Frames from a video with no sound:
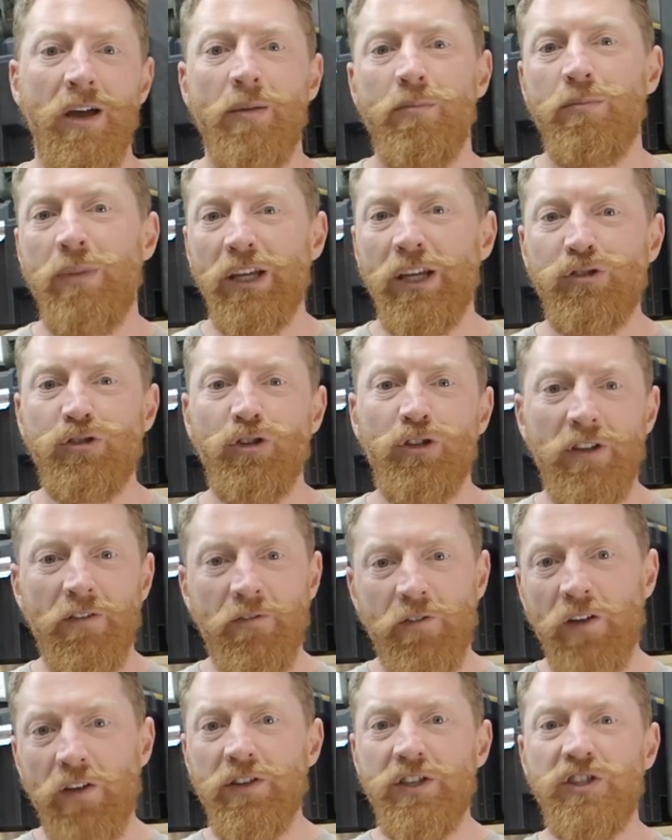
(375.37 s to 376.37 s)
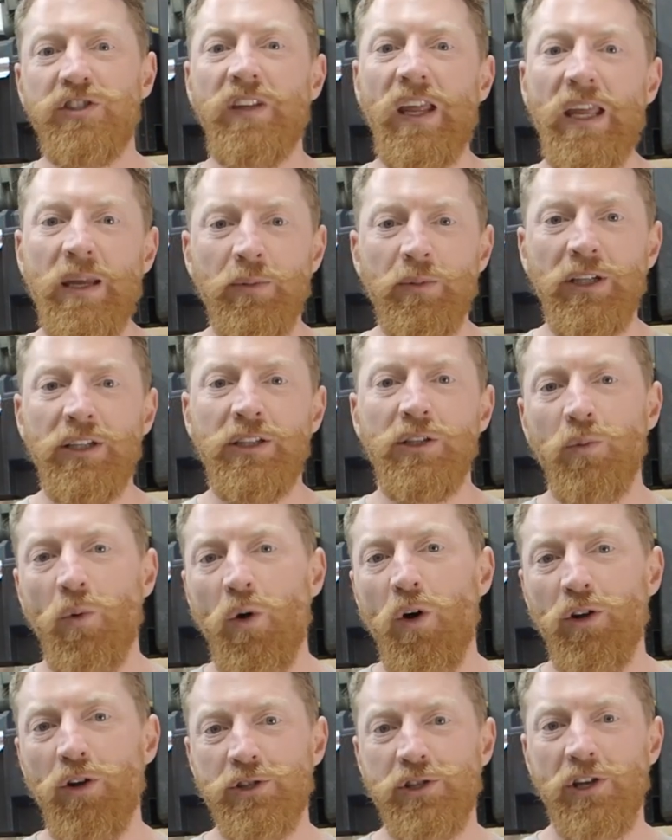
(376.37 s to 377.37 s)
Make sure you're very stable in the
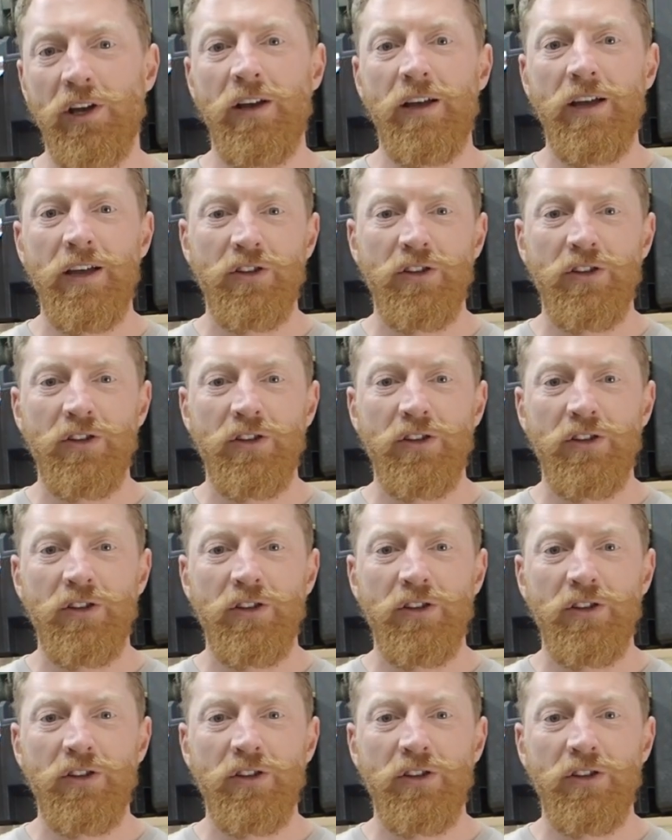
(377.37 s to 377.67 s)
water.